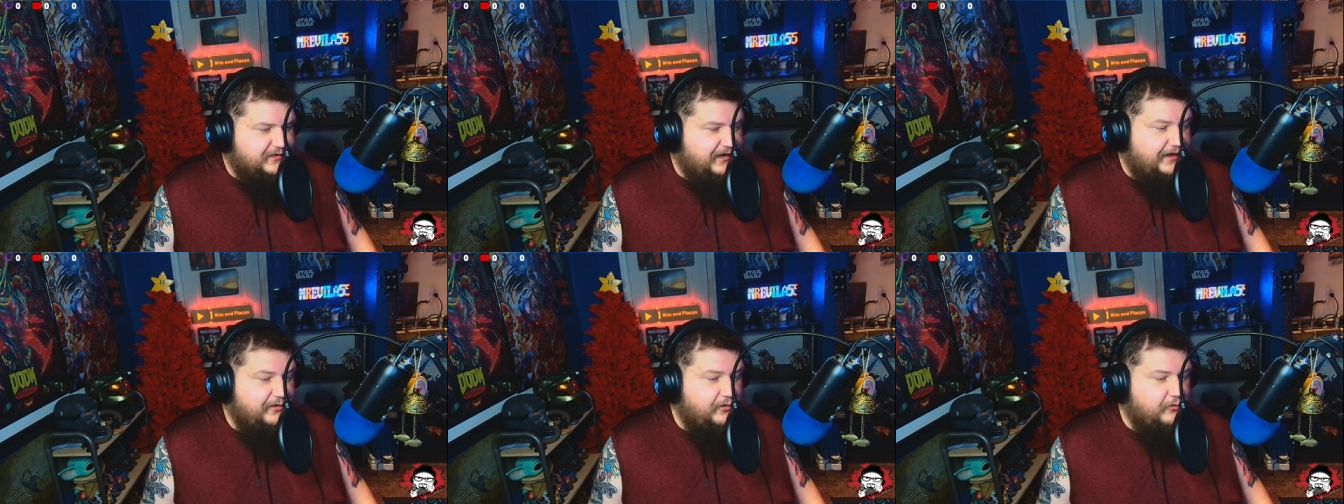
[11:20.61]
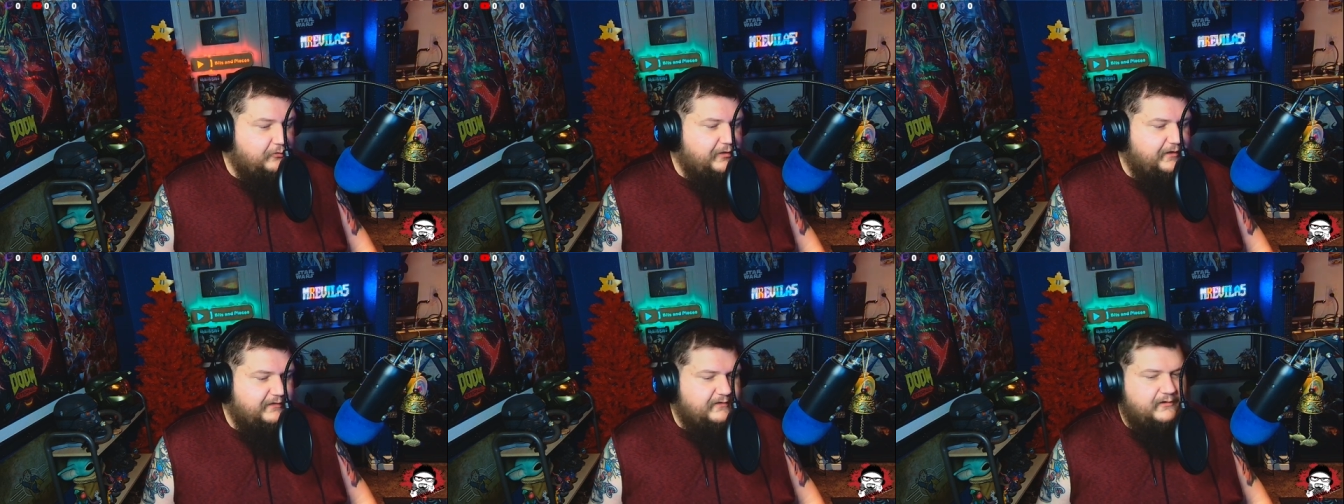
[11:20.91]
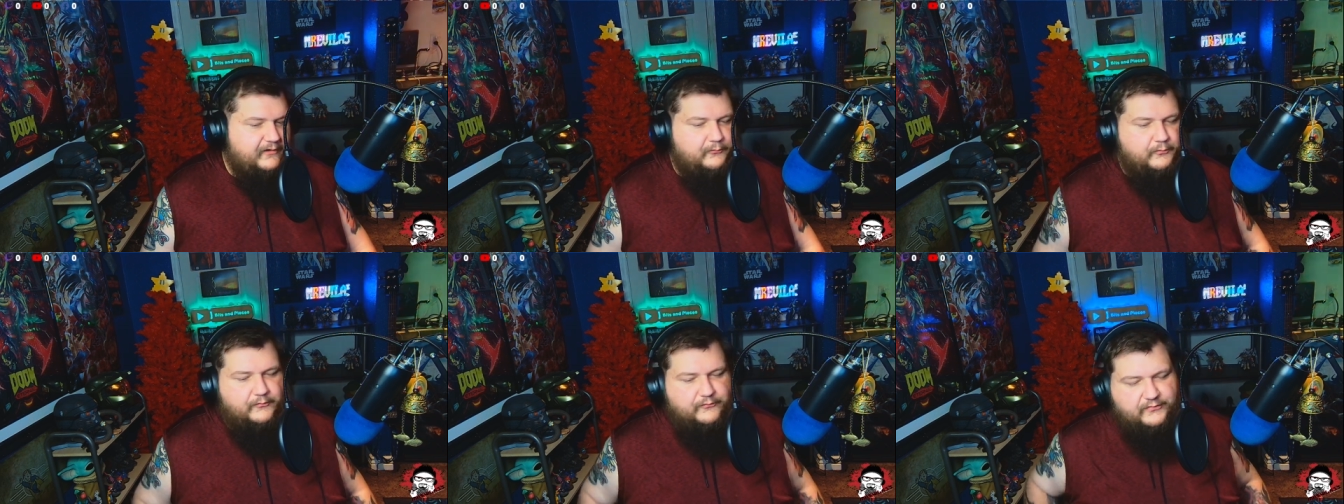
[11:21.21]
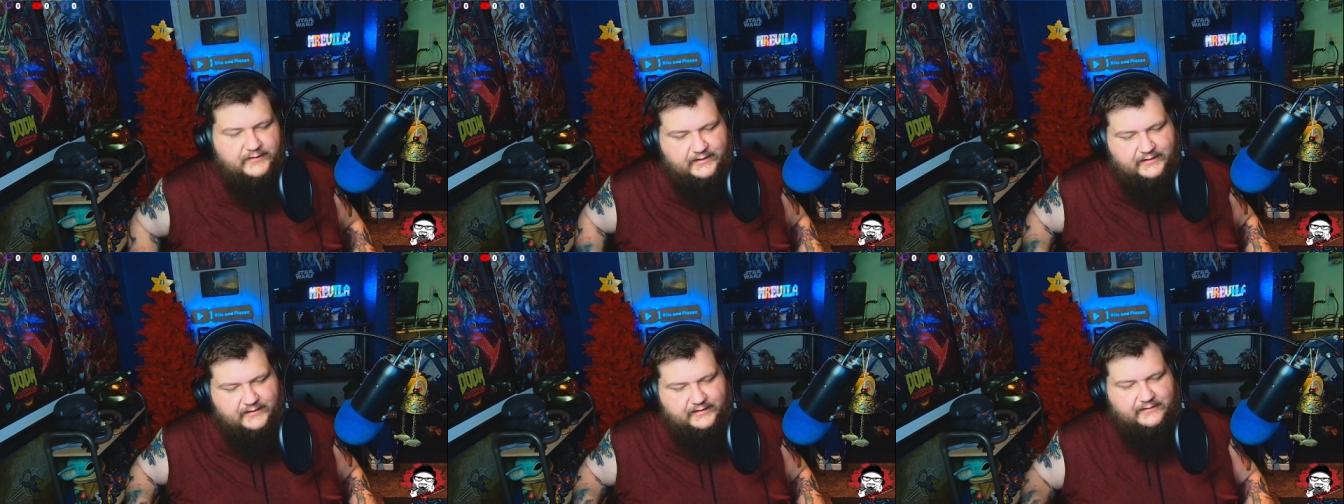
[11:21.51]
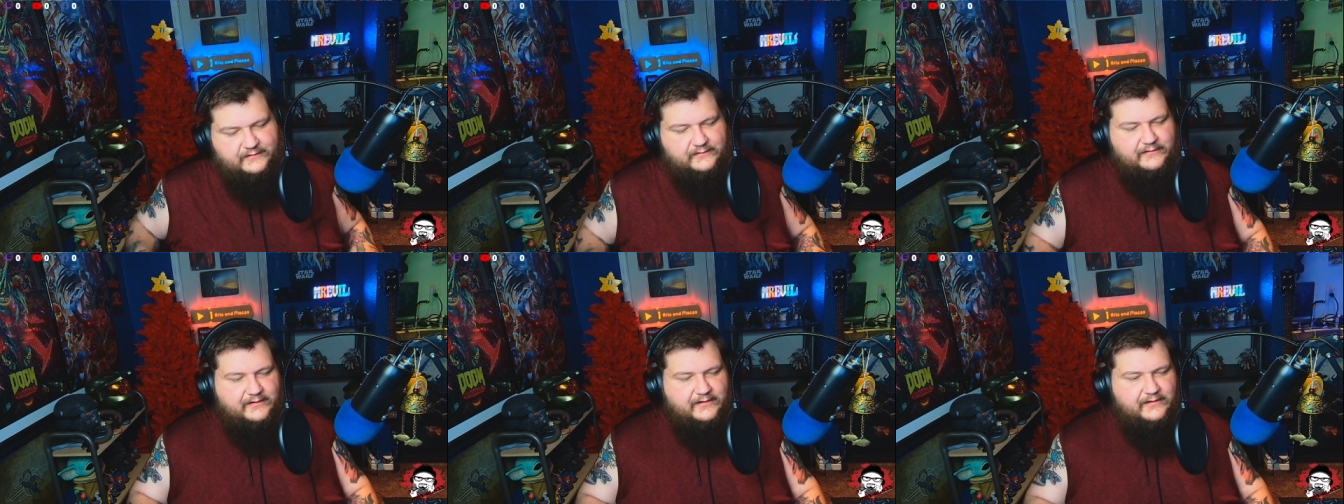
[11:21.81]
I know they did with
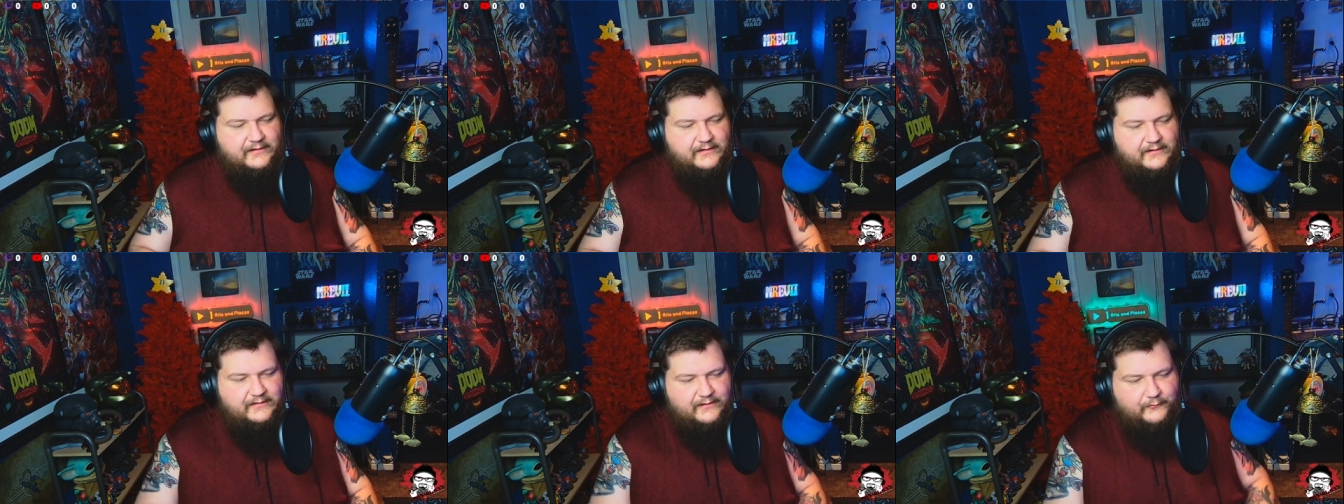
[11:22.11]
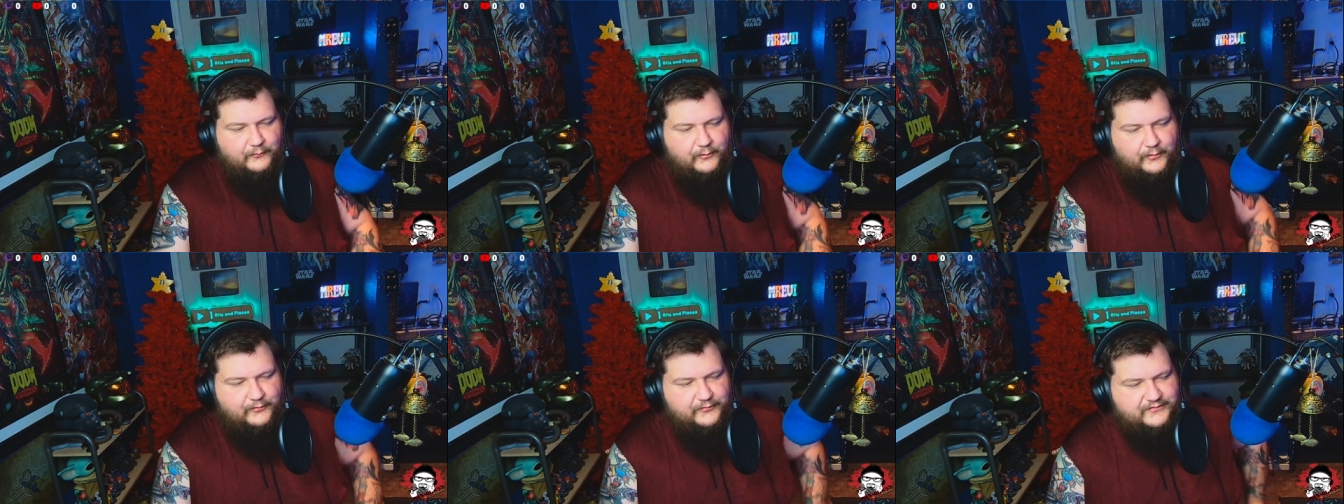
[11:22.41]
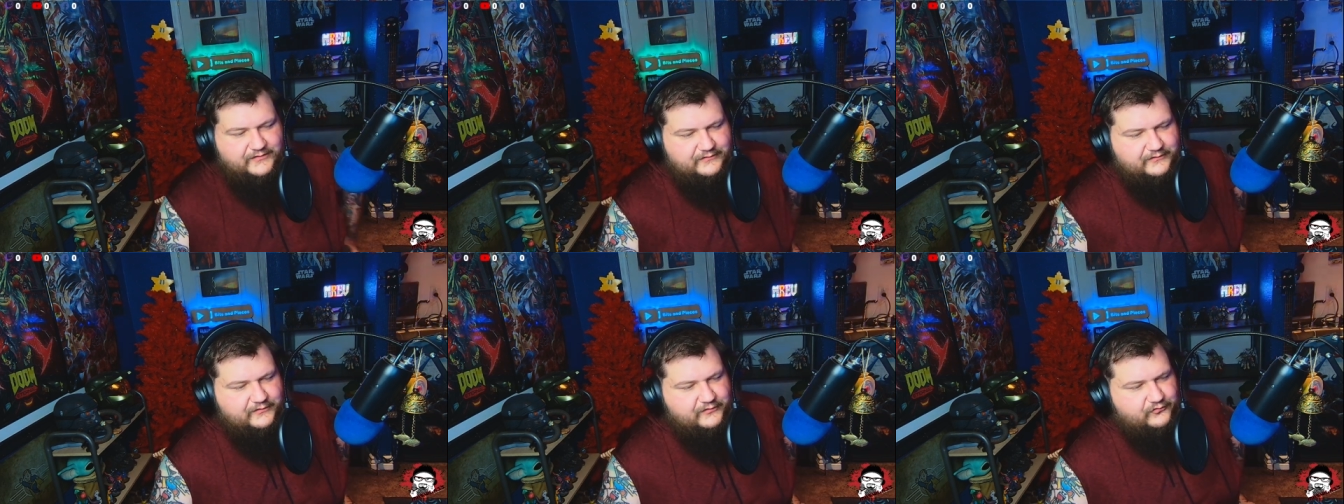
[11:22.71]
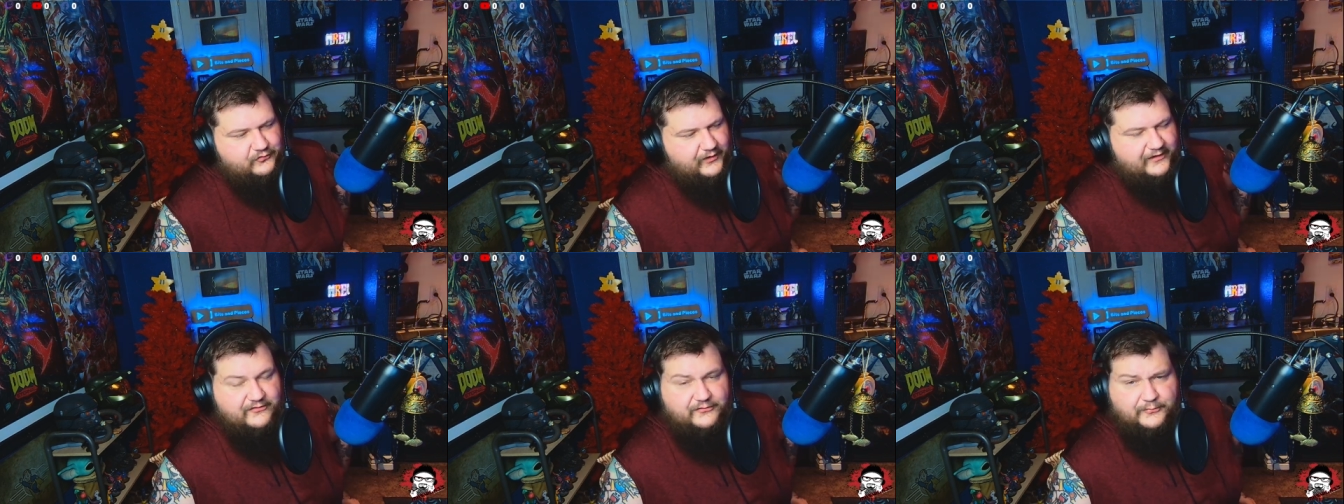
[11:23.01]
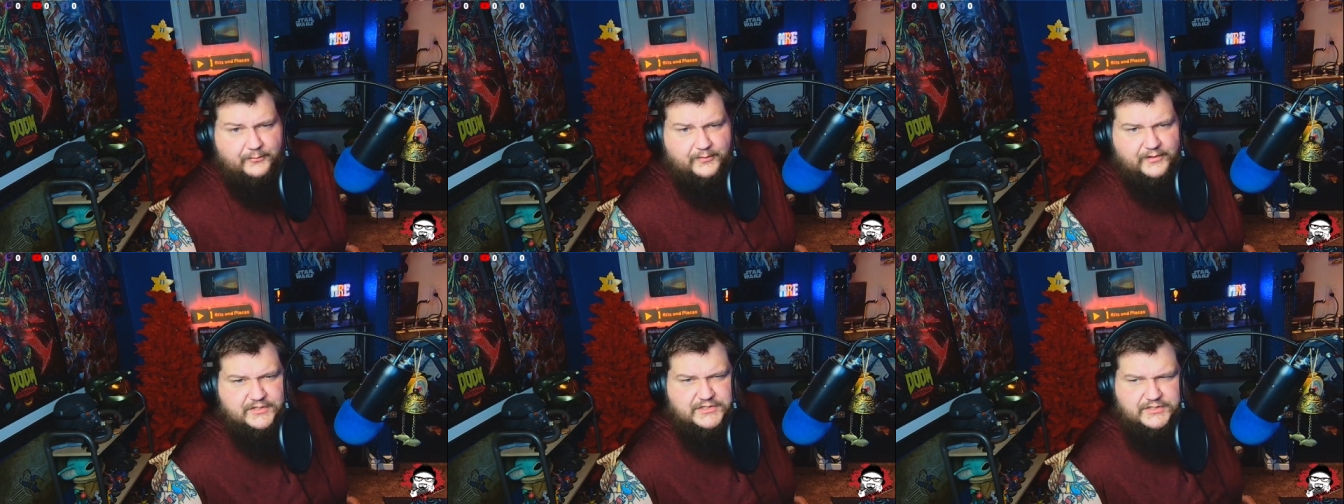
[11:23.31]
the what was it, the
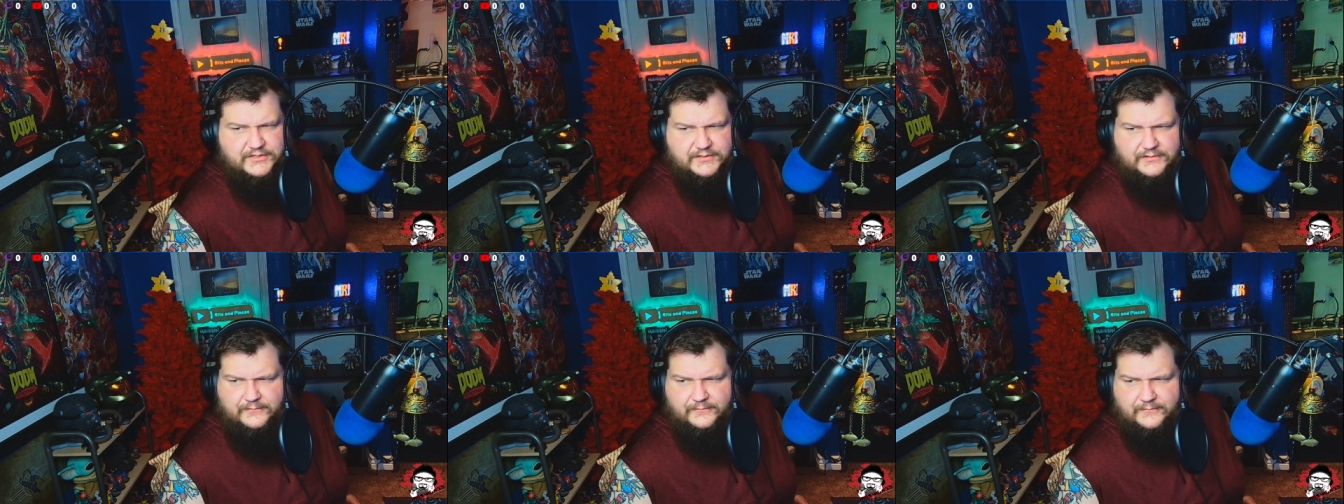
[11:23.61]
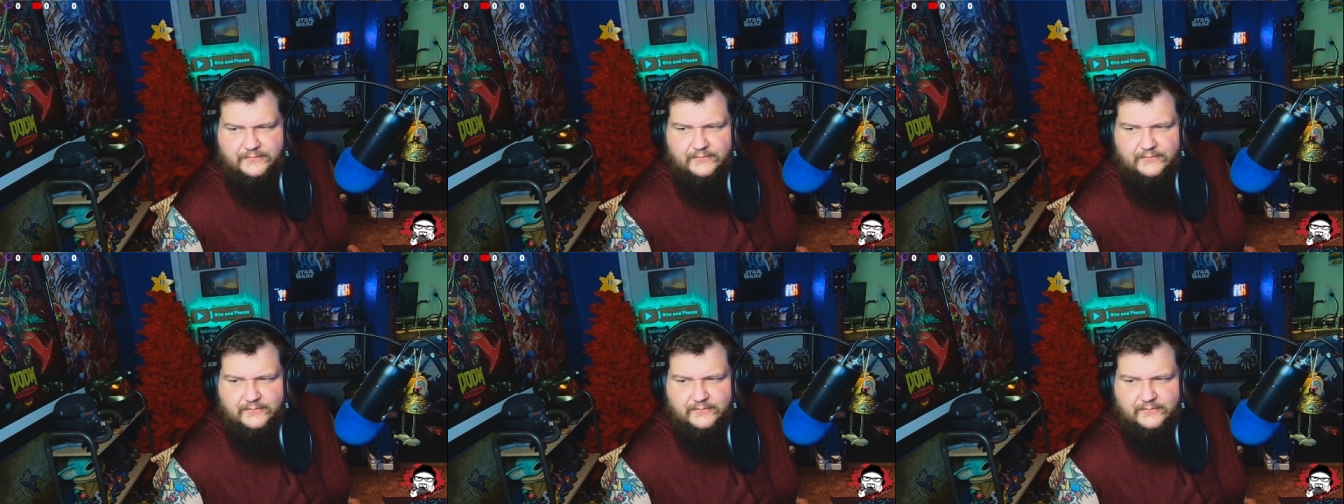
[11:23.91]
transmission,